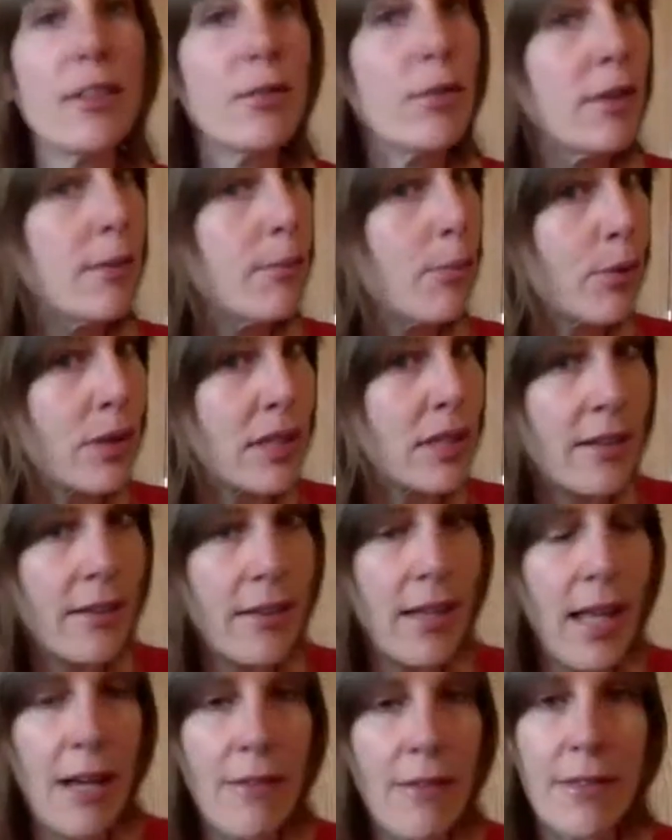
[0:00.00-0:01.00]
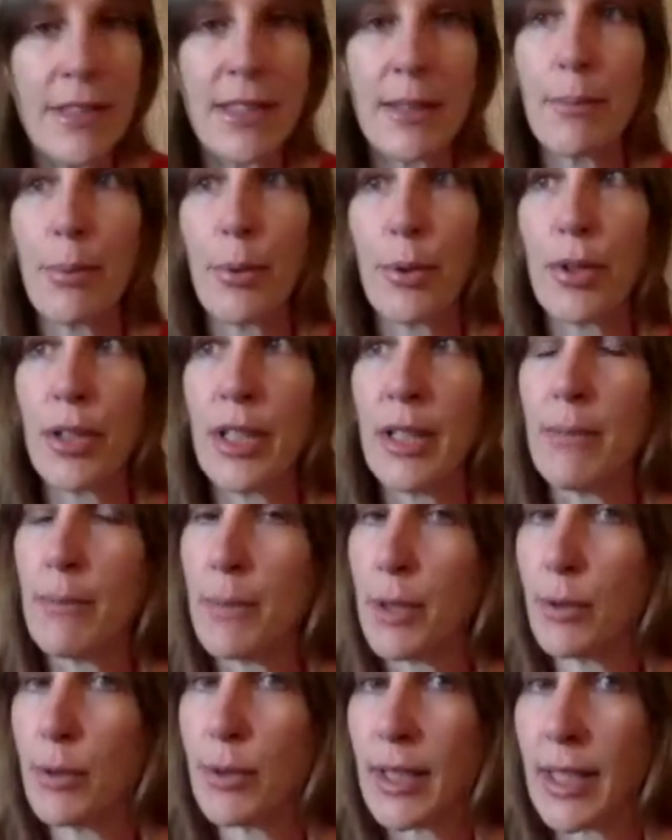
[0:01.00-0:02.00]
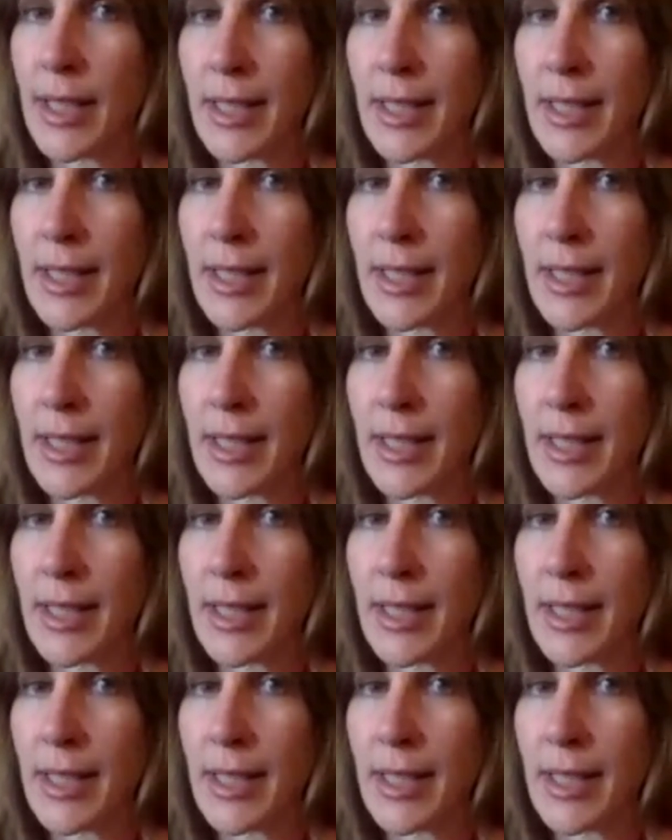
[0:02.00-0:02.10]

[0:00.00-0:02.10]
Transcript: It's really important in life. It's important in music.